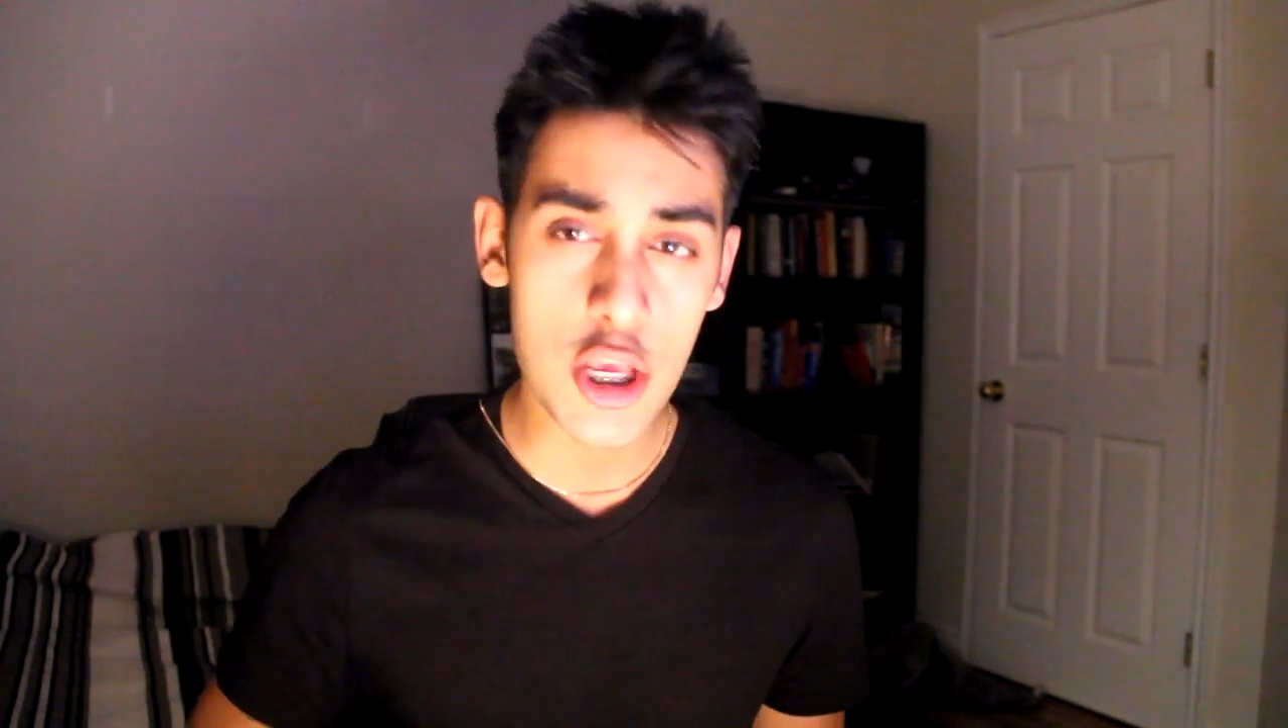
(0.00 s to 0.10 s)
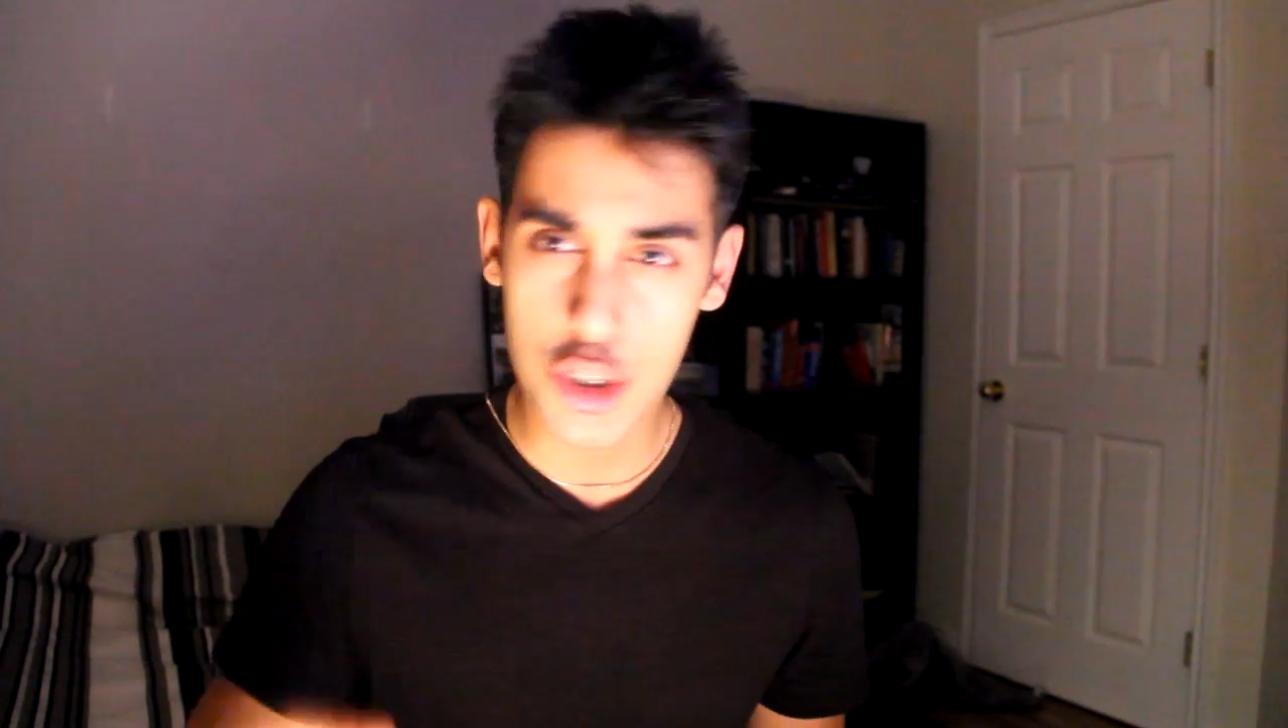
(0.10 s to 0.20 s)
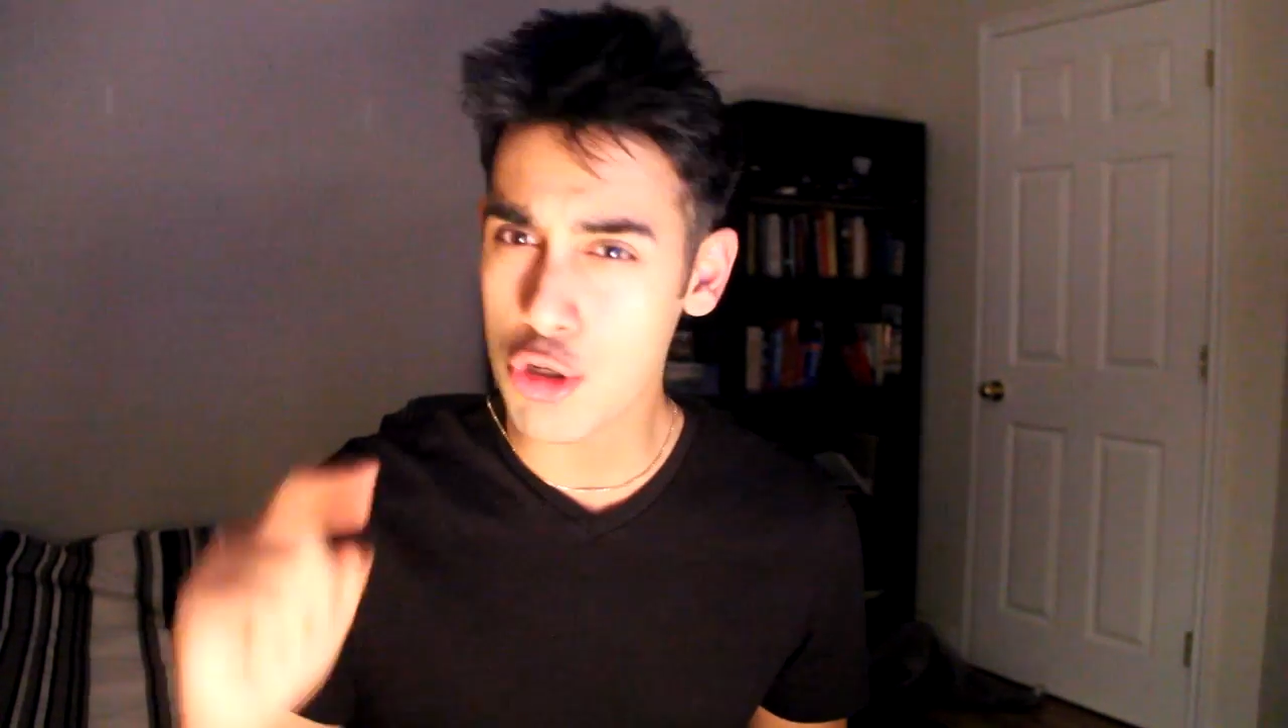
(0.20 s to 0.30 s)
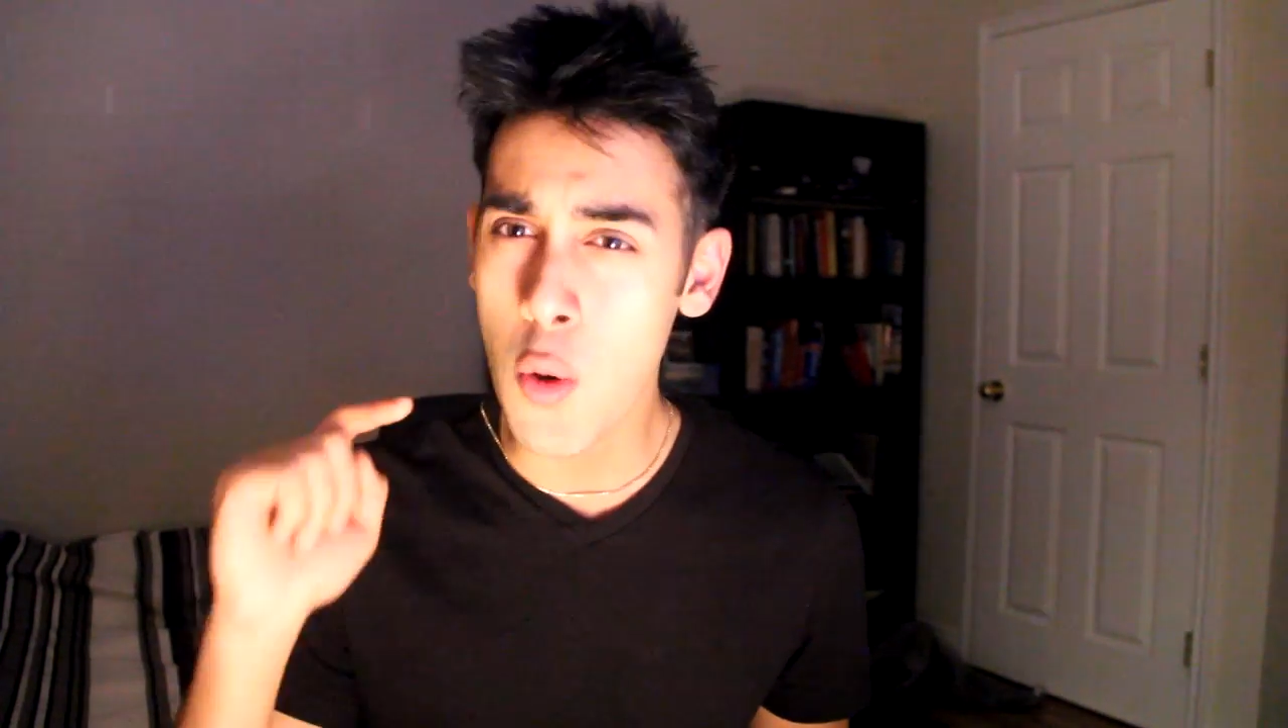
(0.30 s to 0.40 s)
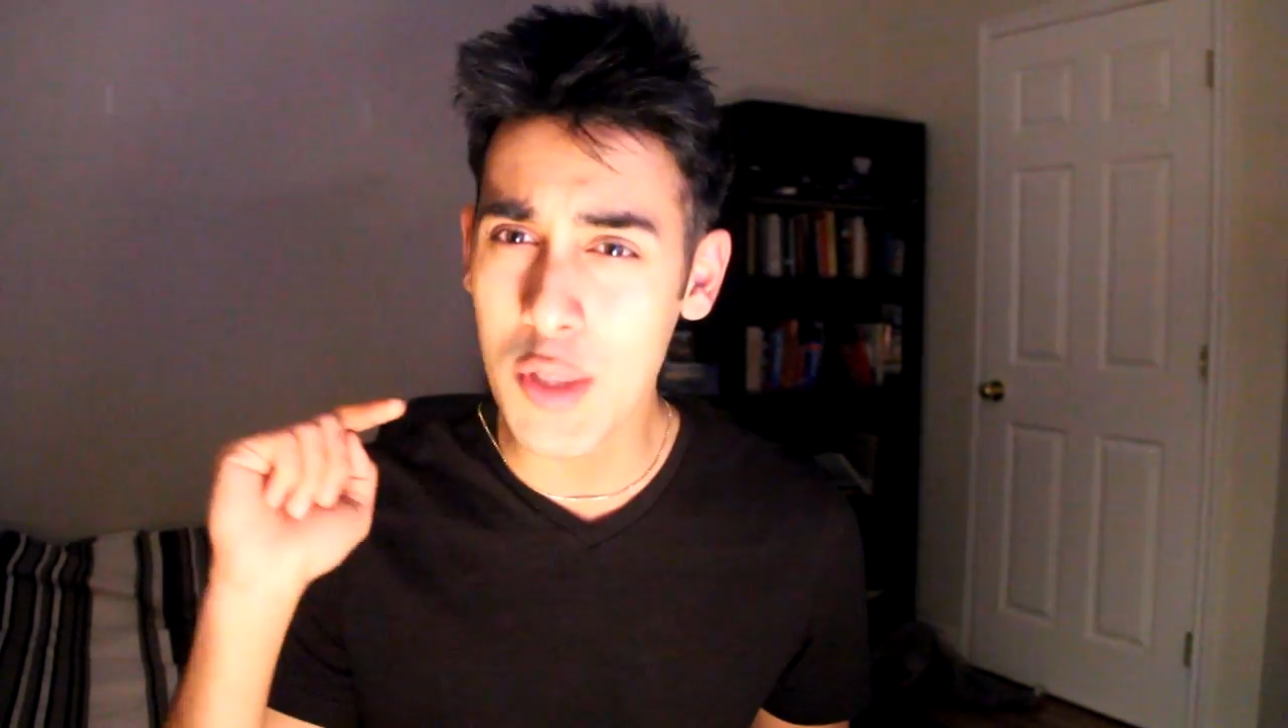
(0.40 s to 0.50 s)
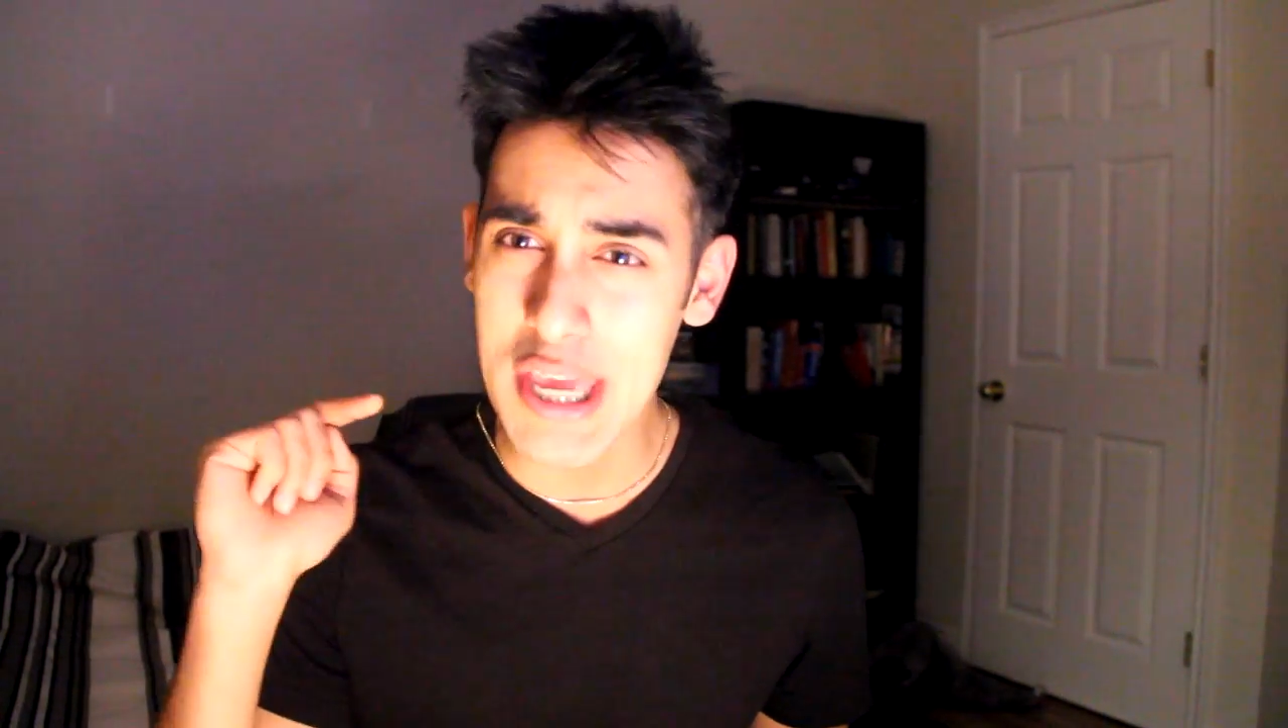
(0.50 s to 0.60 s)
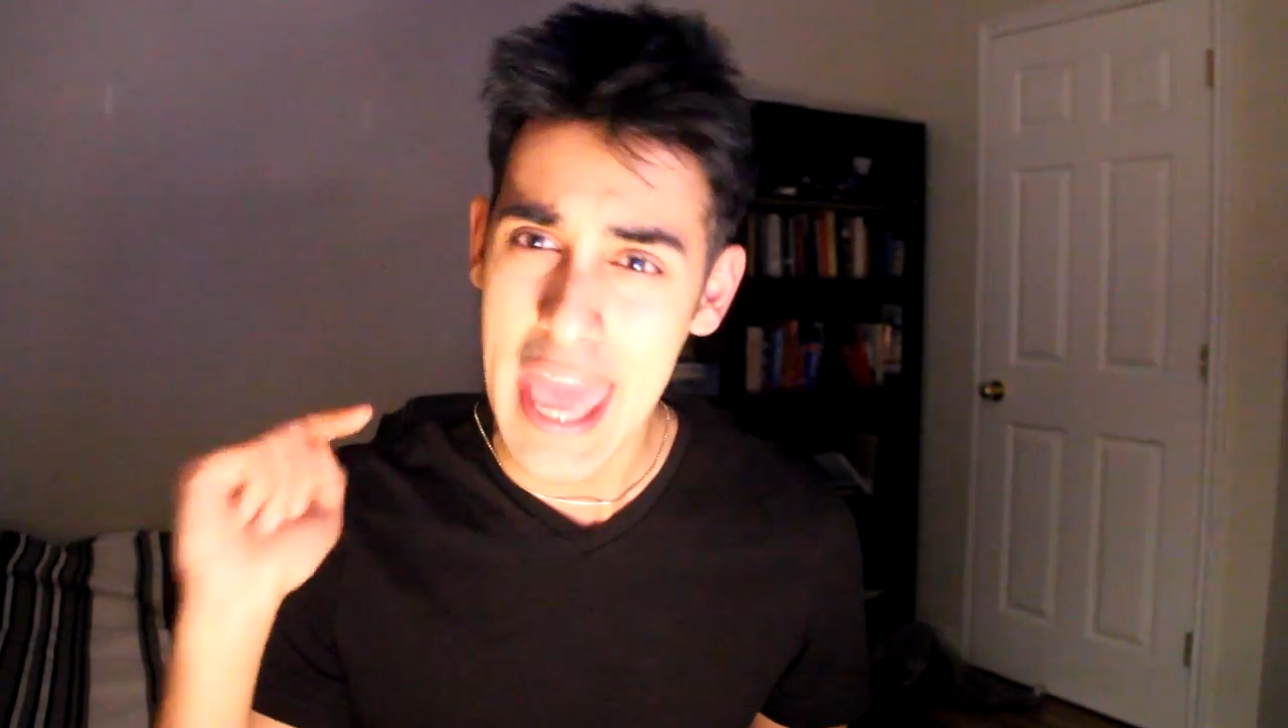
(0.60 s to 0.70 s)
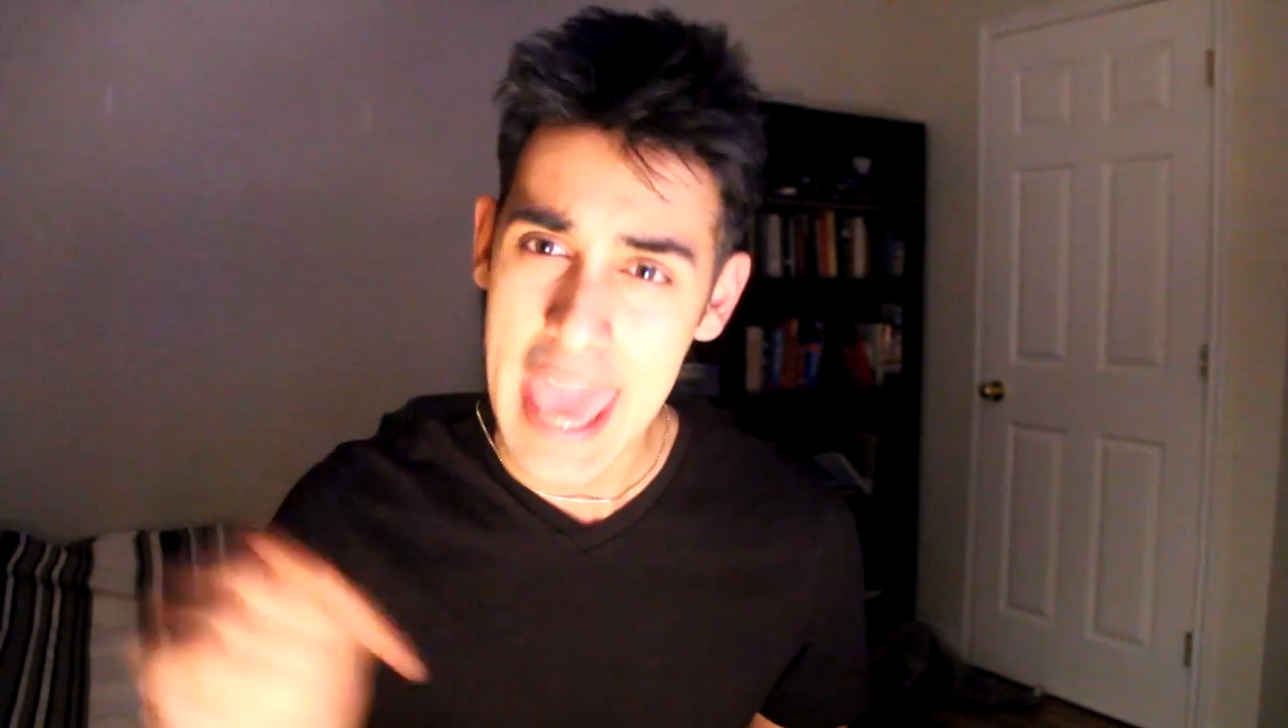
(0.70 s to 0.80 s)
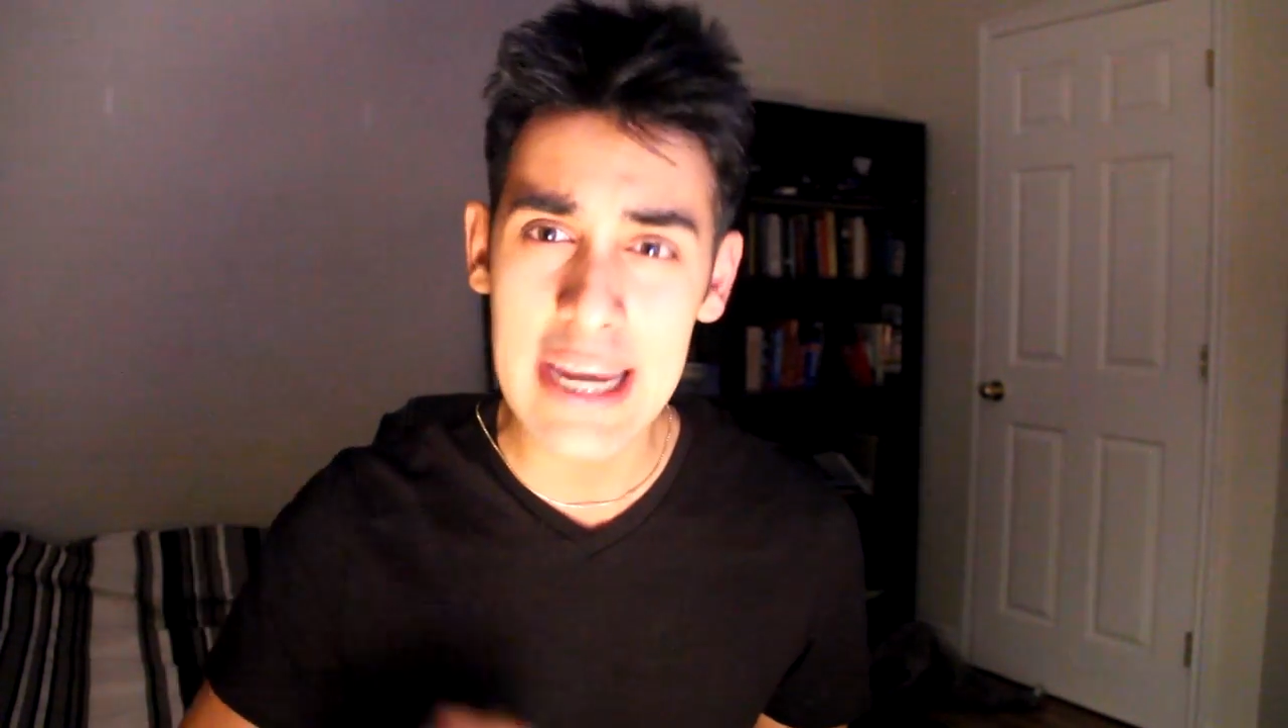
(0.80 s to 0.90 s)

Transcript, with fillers: So don't let